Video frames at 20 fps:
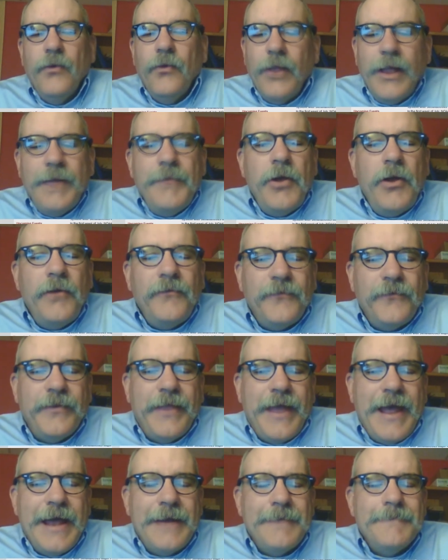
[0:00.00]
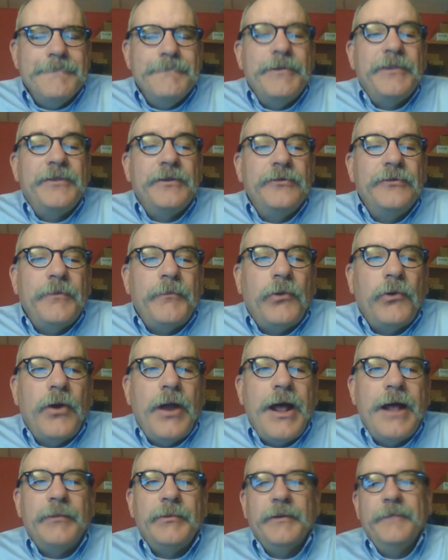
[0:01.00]
Well, I'm all for that, but there's a
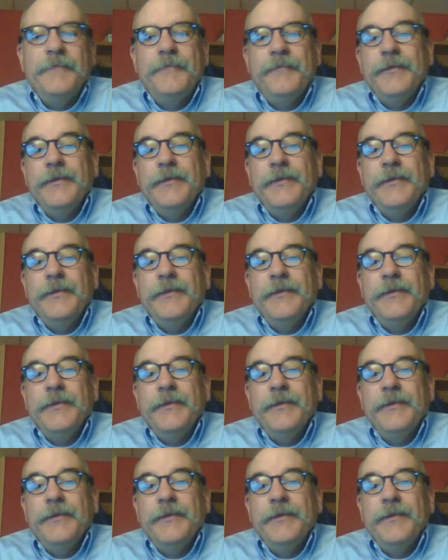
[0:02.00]
problem.